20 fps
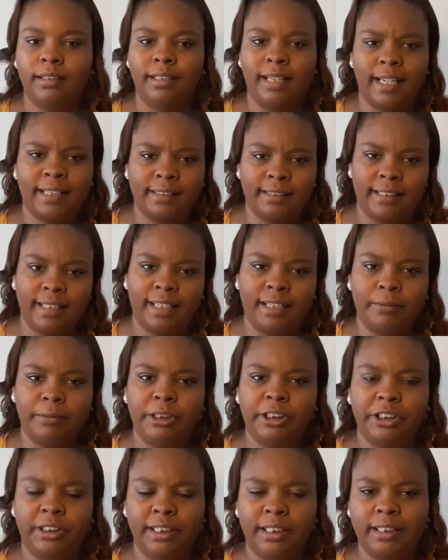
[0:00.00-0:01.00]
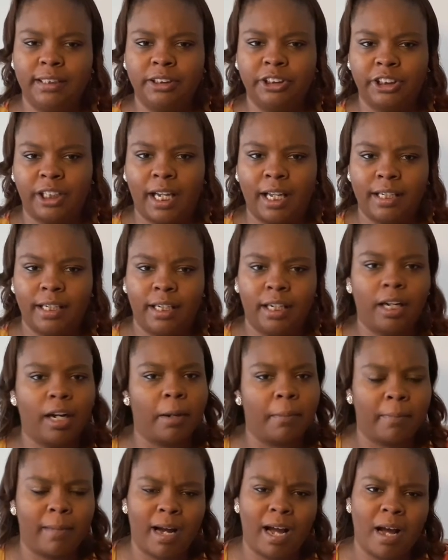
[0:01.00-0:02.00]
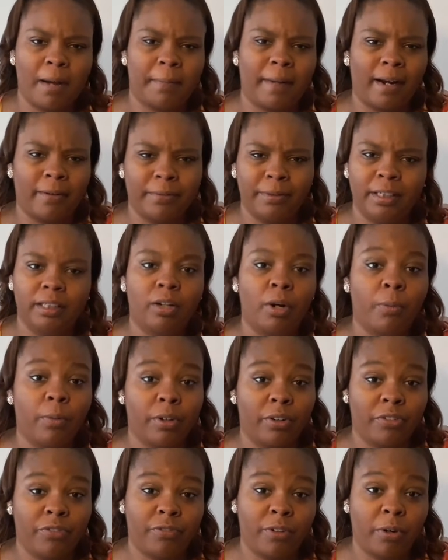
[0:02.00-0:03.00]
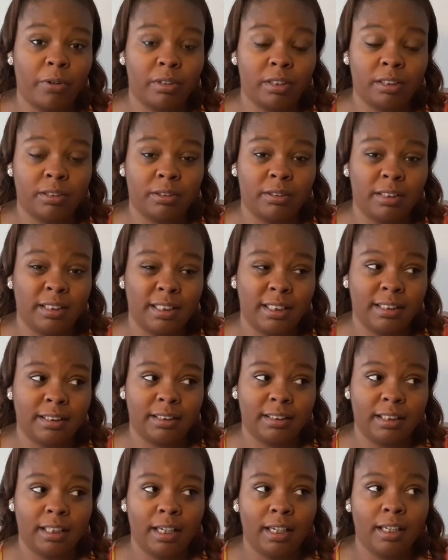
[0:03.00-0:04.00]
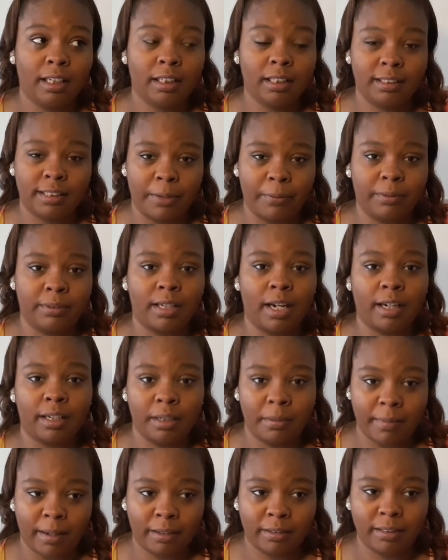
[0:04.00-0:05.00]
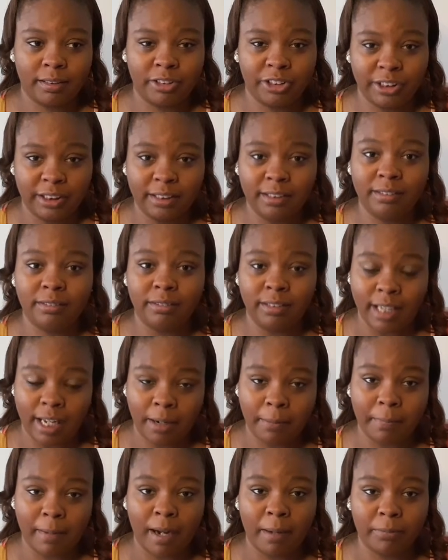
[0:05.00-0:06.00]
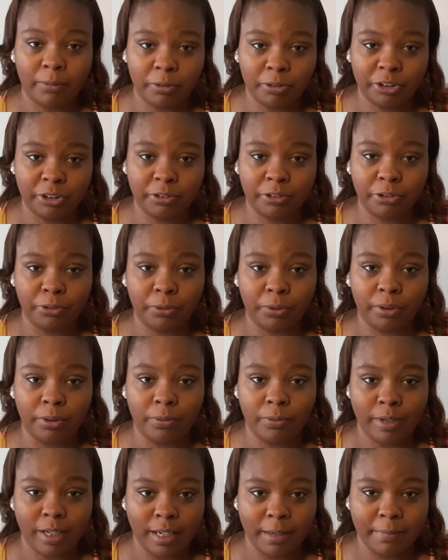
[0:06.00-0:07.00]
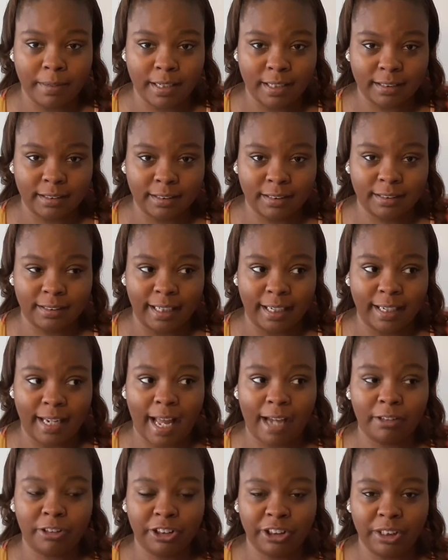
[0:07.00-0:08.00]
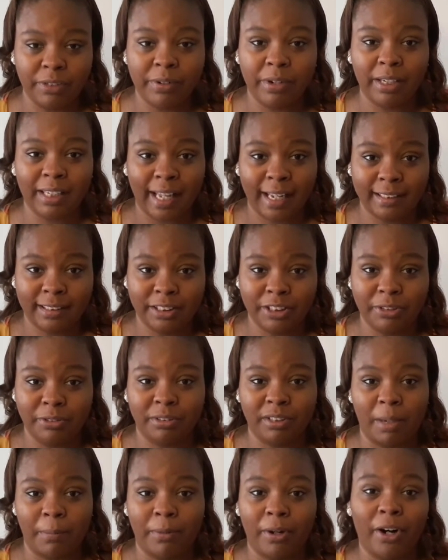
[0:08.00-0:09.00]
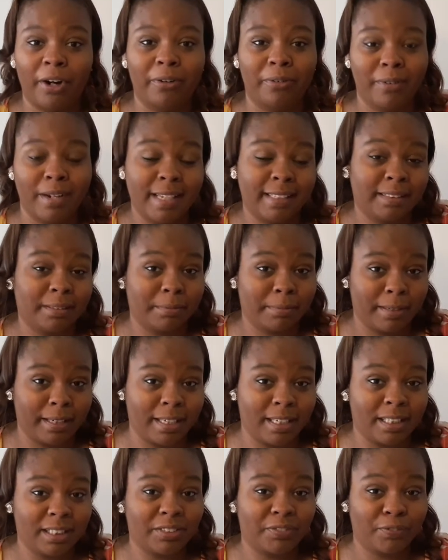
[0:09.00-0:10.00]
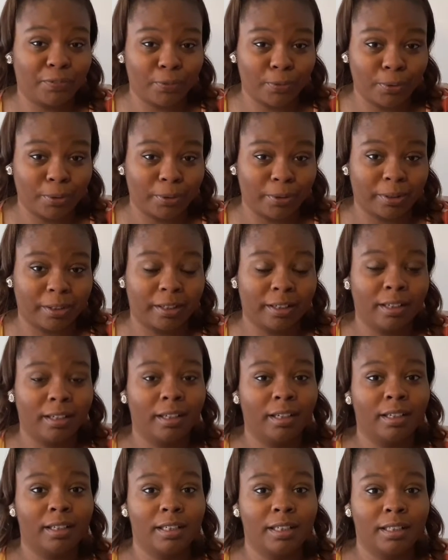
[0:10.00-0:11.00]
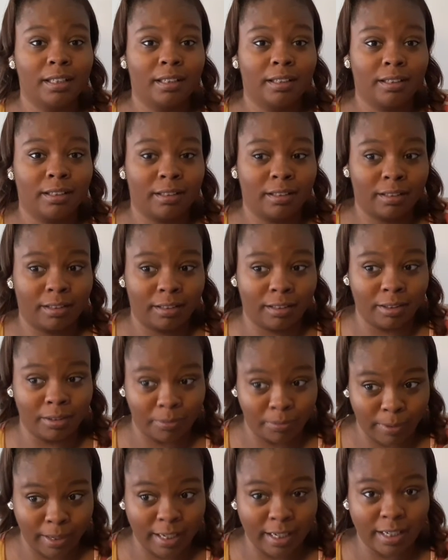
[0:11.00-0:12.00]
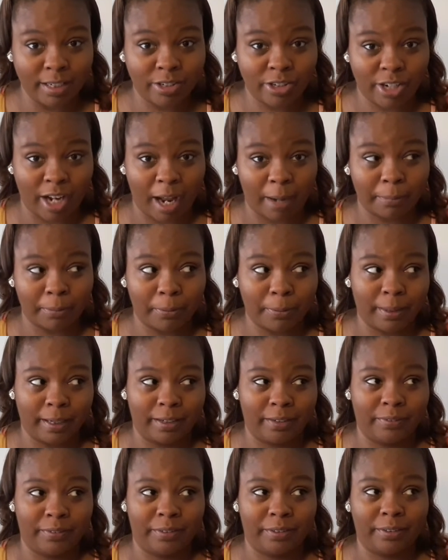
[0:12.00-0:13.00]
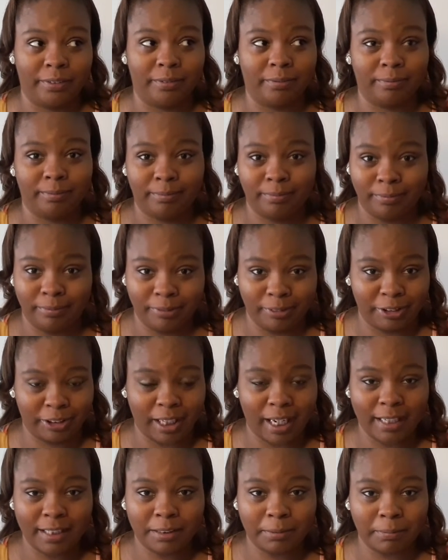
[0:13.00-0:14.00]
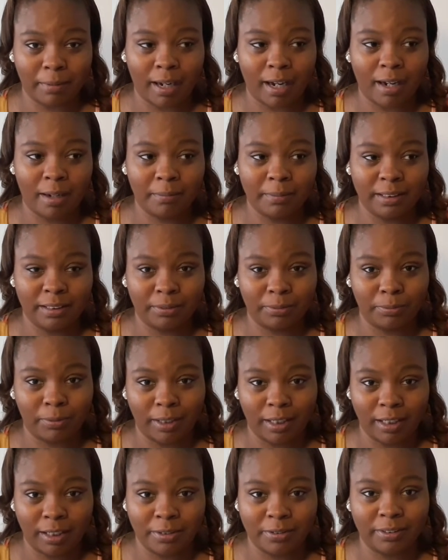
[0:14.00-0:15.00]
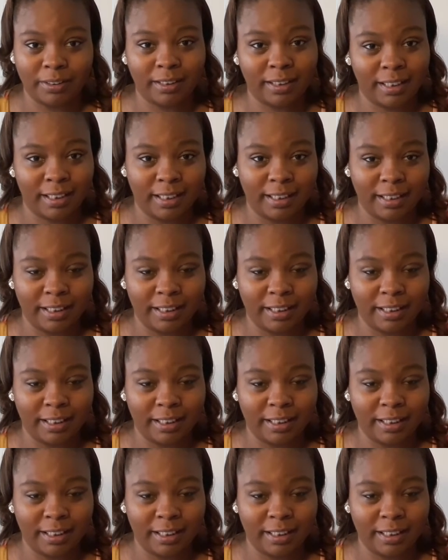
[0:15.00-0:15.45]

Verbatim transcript: Next thing we see Shaunie and her mom. I really don't want to focus on this because they were talking about she let her mom know she was doing the weed business and how she would like to use some of her recipes for the weed shop or whatever. Shaunie's mom is one of those goody